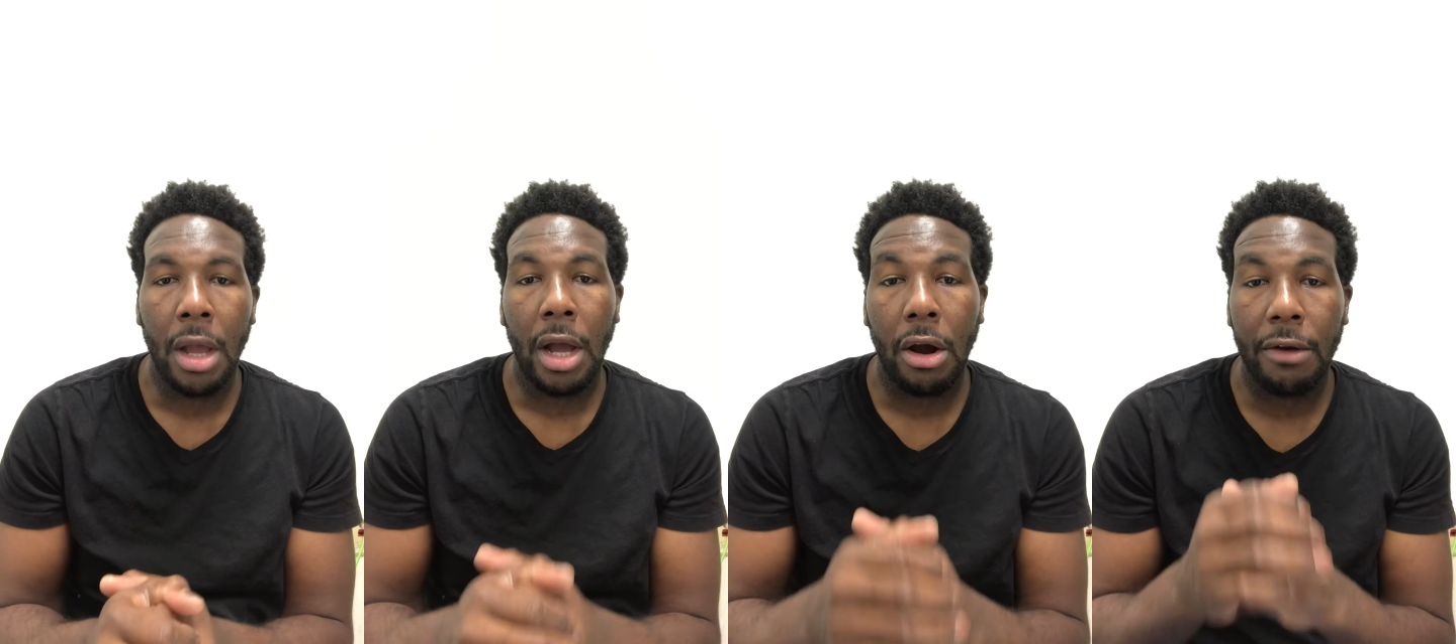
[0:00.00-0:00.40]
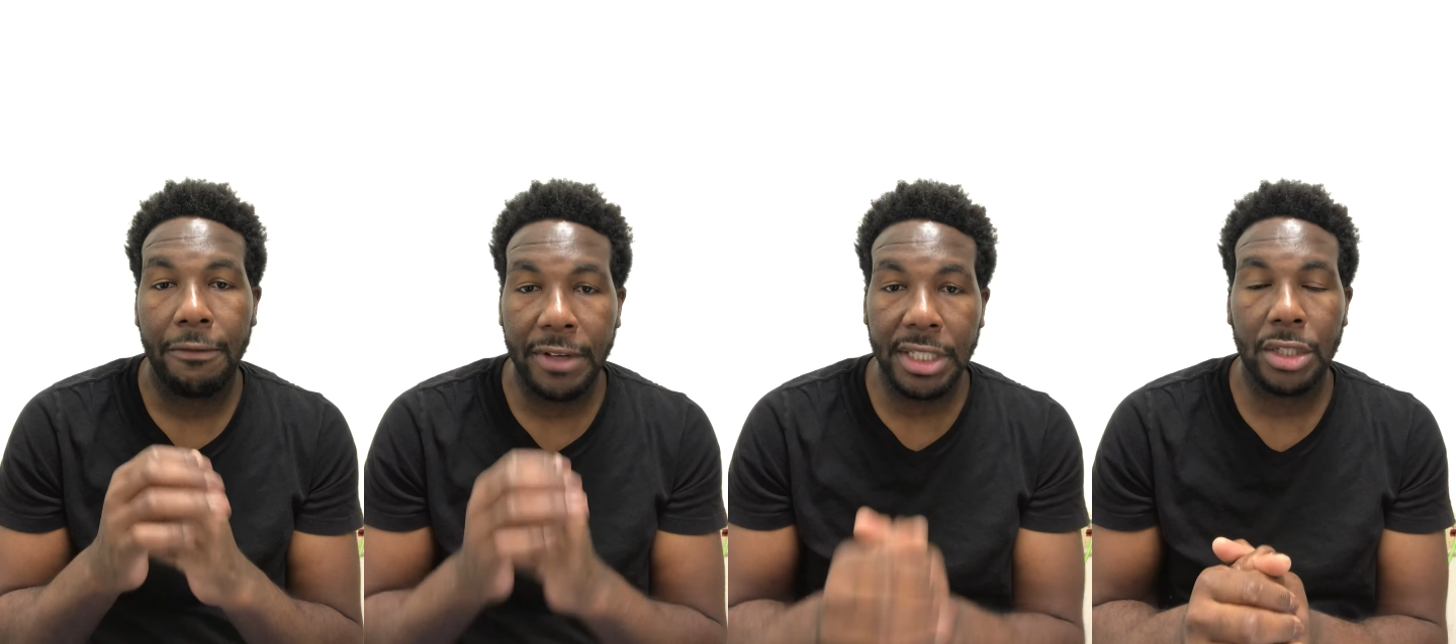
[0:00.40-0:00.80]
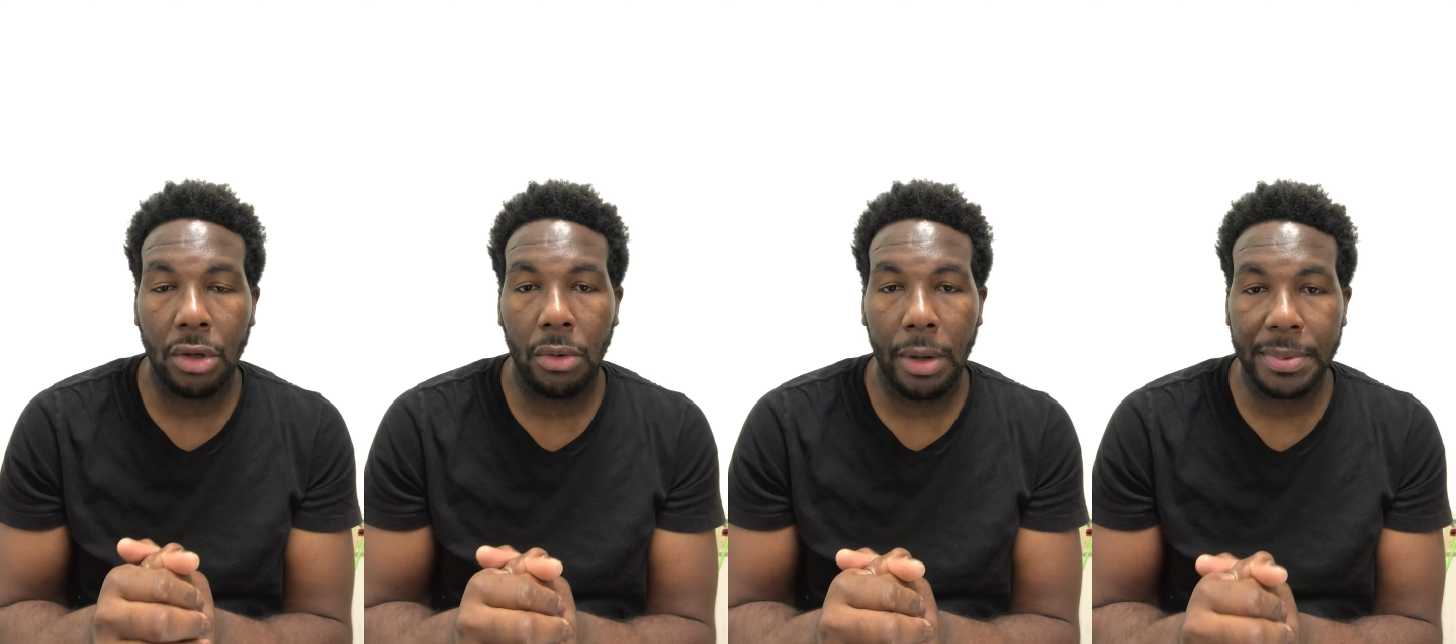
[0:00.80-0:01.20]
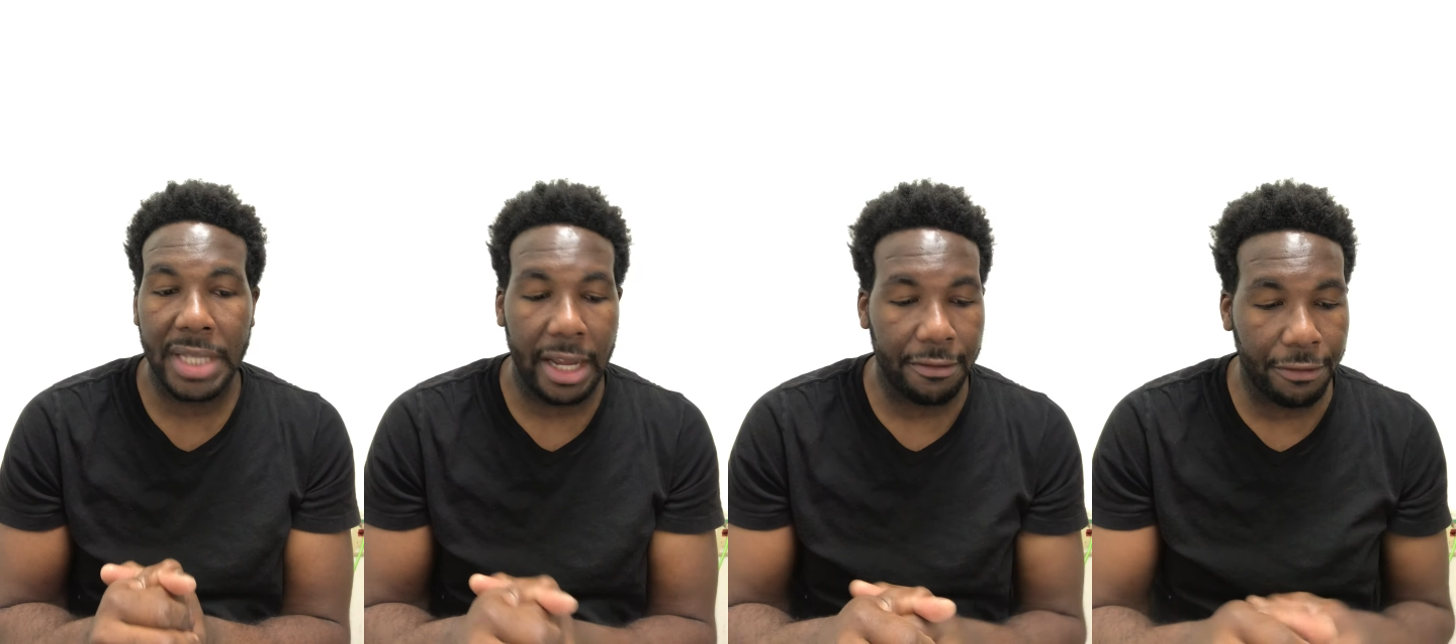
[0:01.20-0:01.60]
or visit our
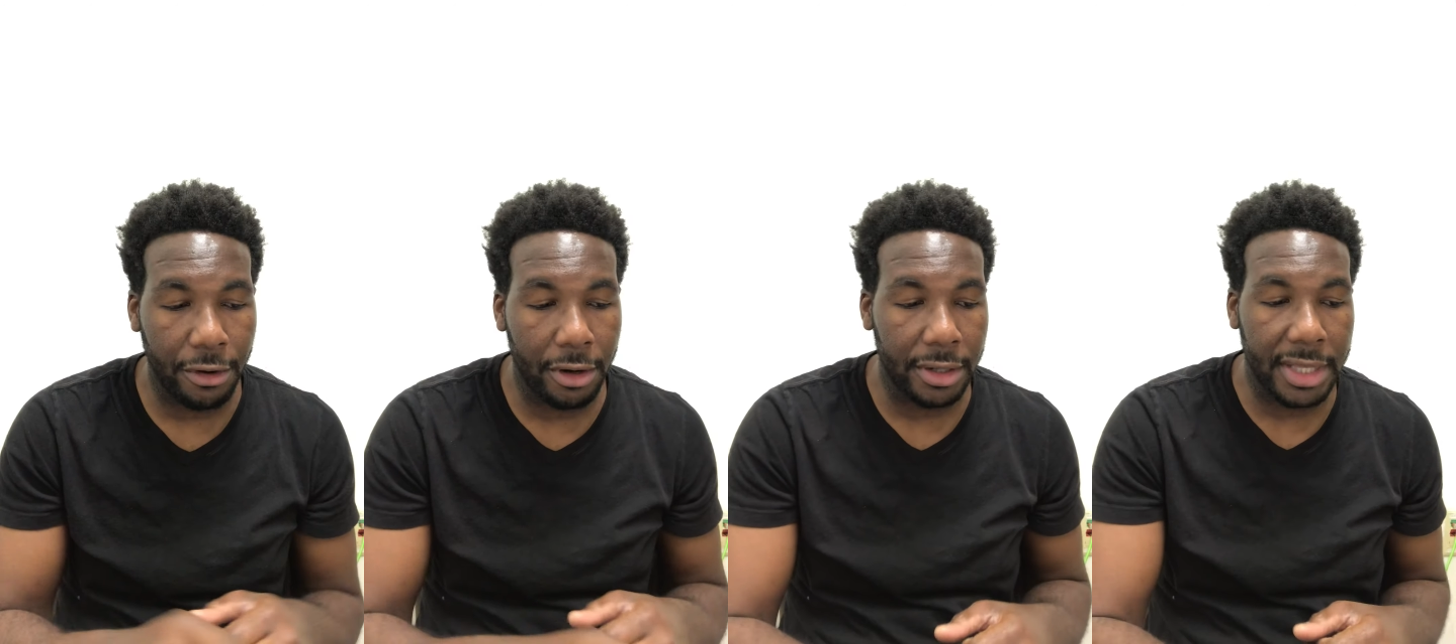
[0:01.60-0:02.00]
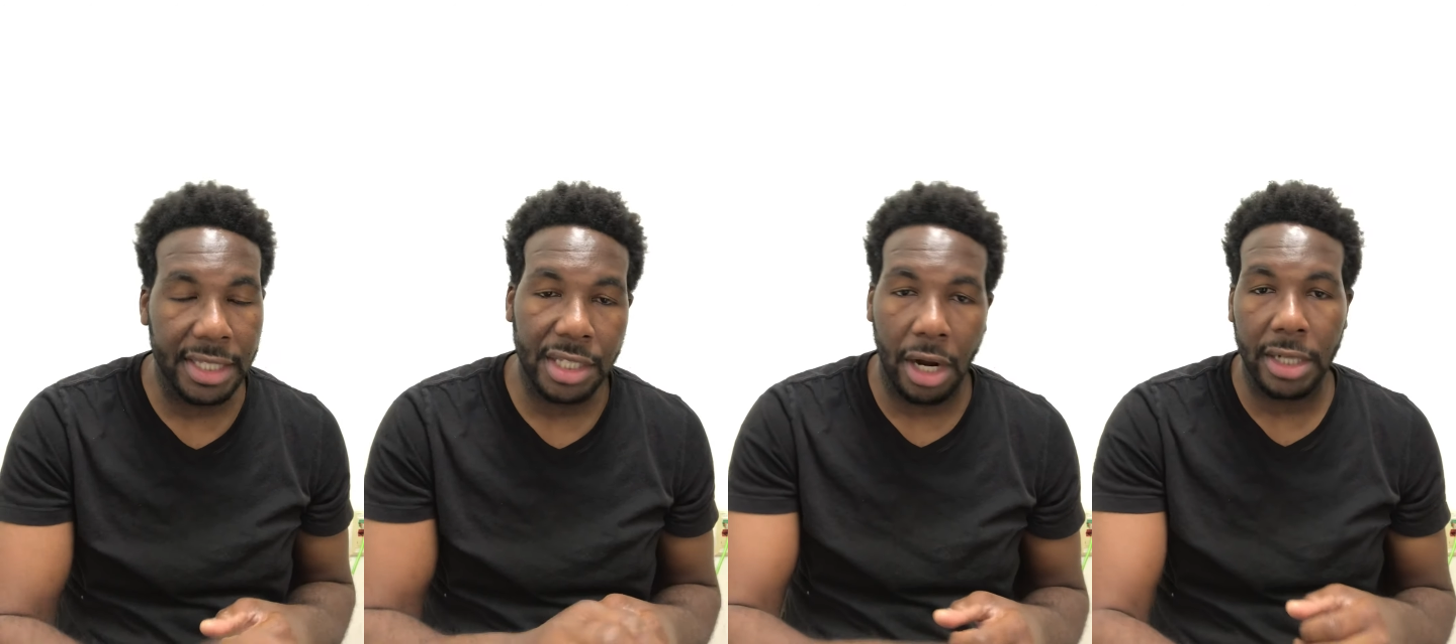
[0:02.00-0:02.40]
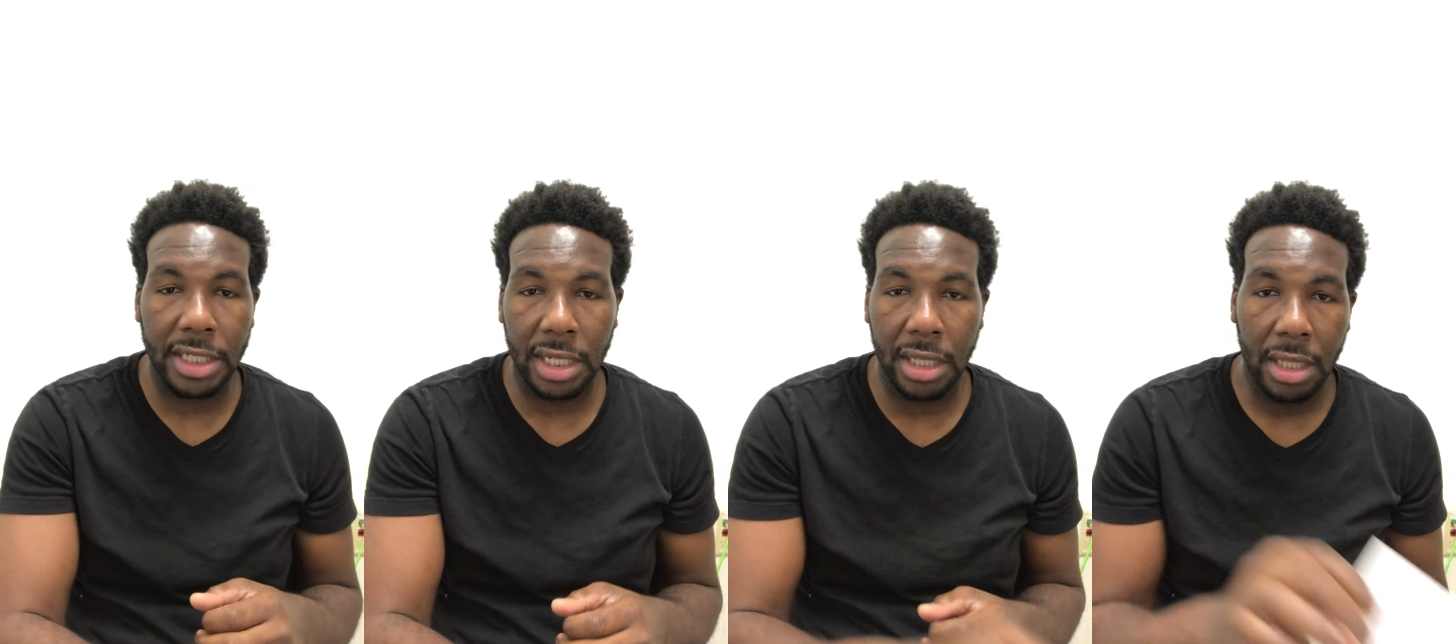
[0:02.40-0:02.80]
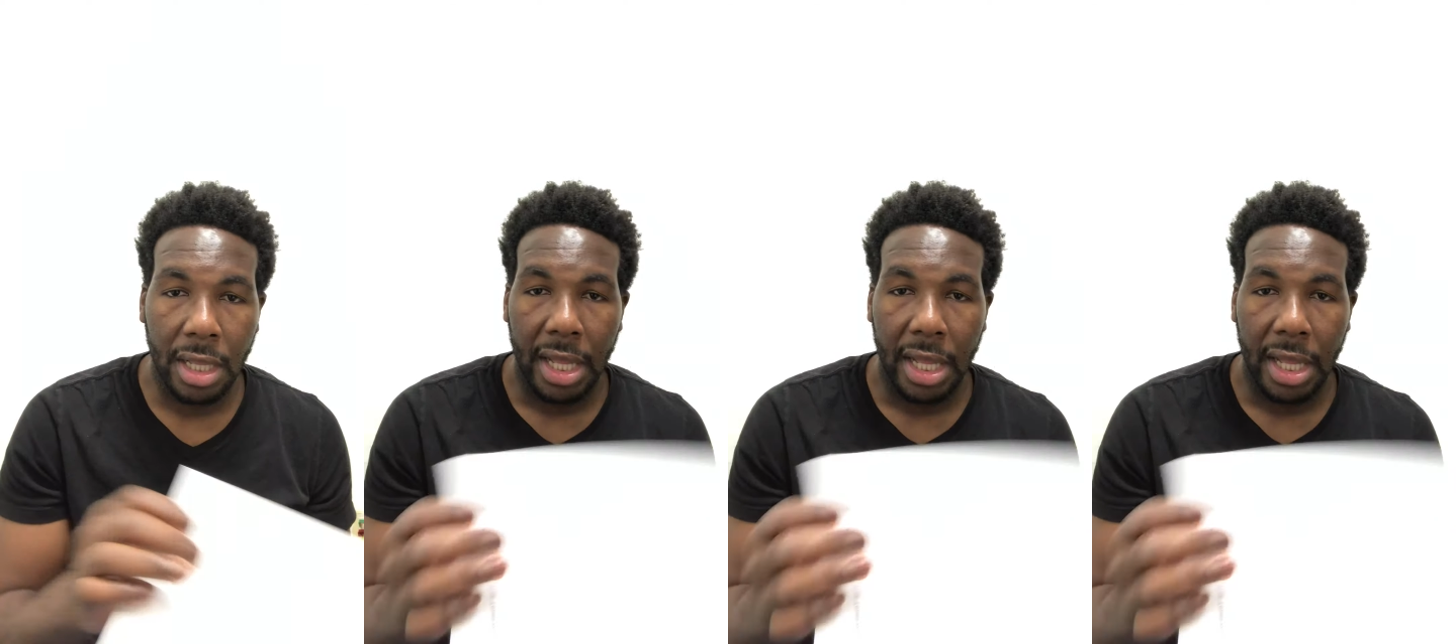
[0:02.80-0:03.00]
website for this article